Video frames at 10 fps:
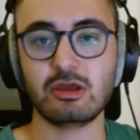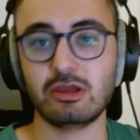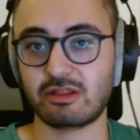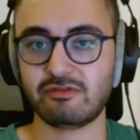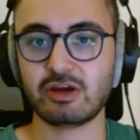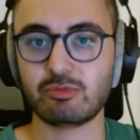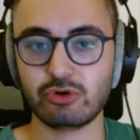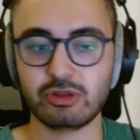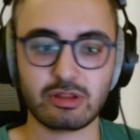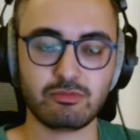It's a fair
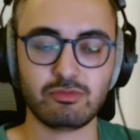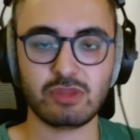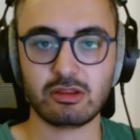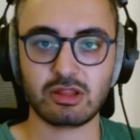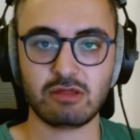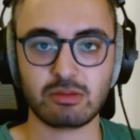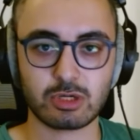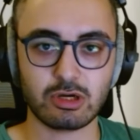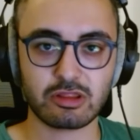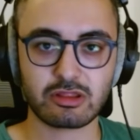point, they can save some
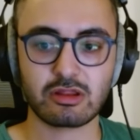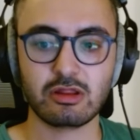costs,